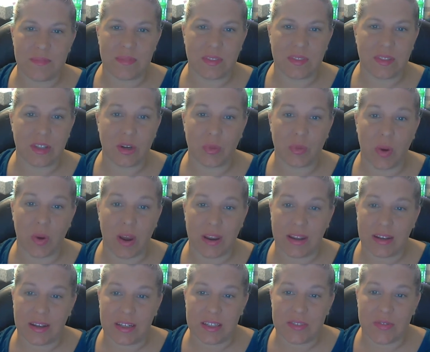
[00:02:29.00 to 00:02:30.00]
little
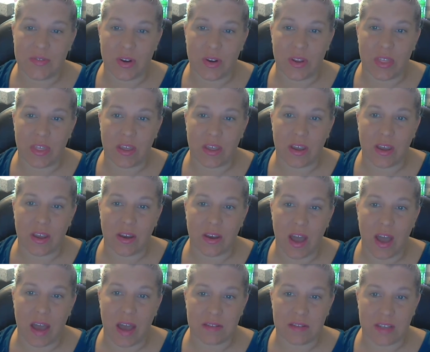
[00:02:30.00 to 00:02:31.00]
products for the
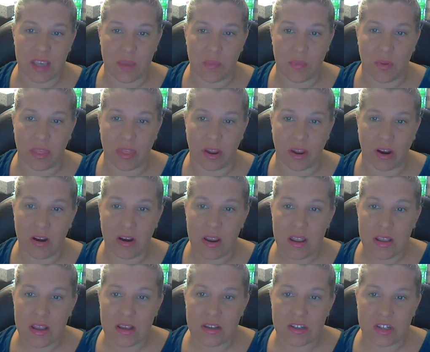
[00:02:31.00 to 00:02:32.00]
housekeeper there,
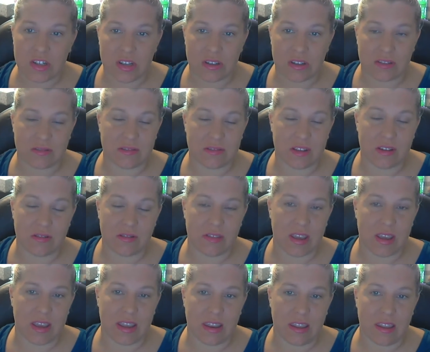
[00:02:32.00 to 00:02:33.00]
so
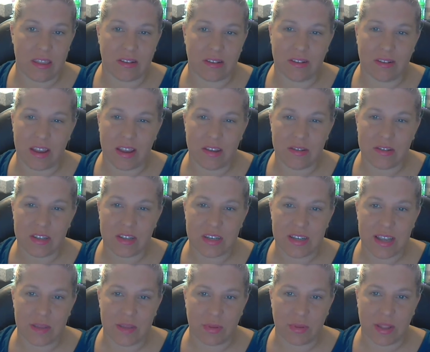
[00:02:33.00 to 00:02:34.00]
they can I used to
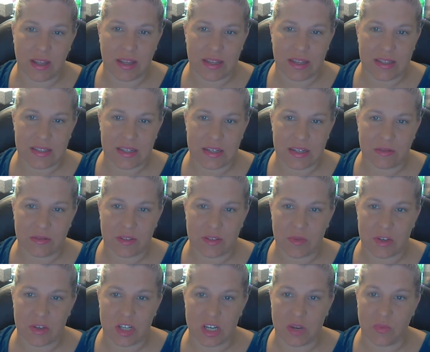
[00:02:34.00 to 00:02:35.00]
take plugins. I don't so
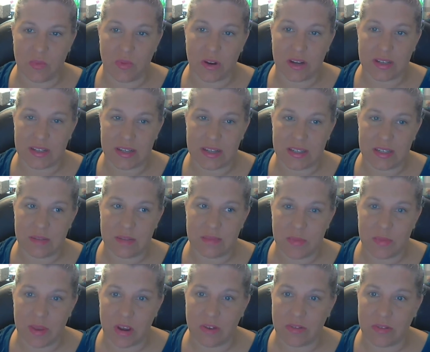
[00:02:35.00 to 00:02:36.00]
much anymore because I seem
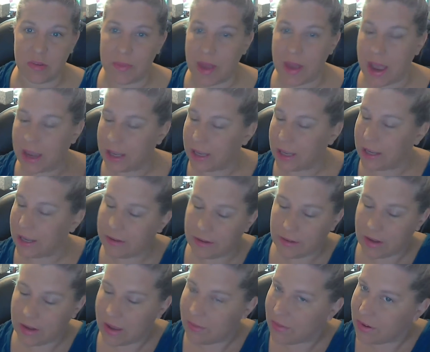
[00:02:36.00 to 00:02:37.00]
to be overpacking and
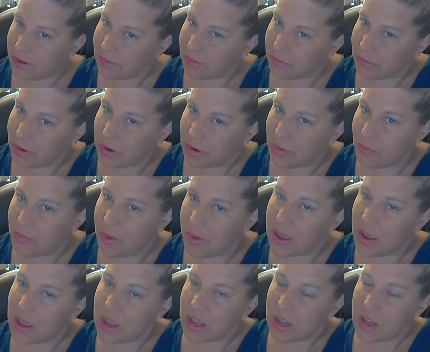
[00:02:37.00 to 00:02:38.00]
don't have enough room, but
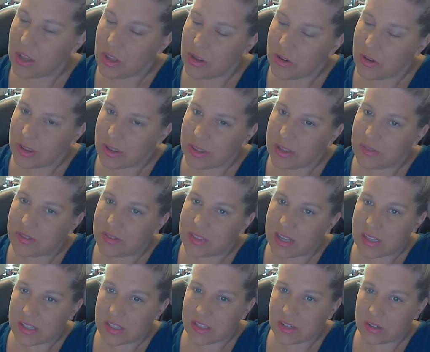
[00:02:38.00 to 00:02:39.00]
you can leave
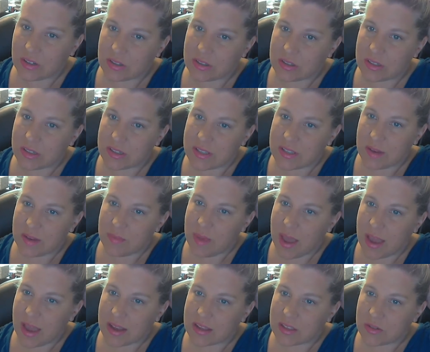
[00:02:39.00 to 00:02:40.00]
scent circles or scent
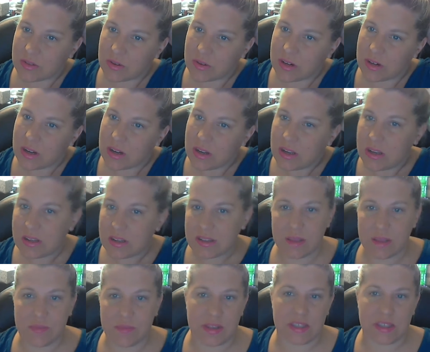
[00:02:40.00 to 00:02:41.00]
packs or
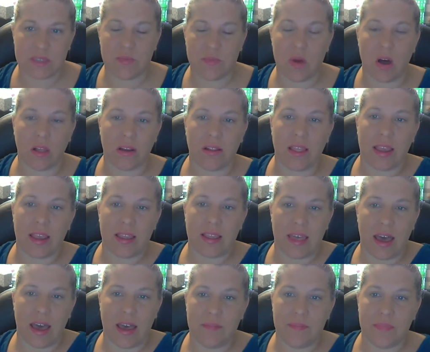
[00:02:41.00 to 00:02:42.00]
something smaller like
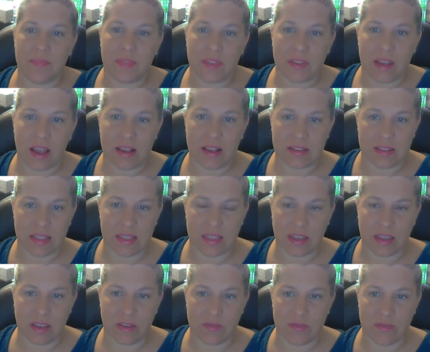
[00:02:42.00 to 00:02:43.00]
that as a
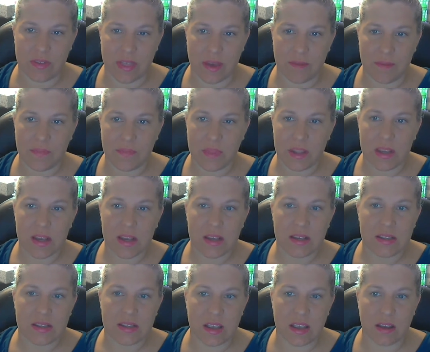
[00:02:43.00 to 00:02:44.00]
thank you for them.
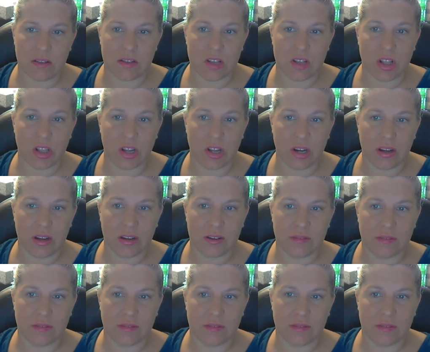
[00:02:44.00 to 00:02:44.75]
Sales clerk,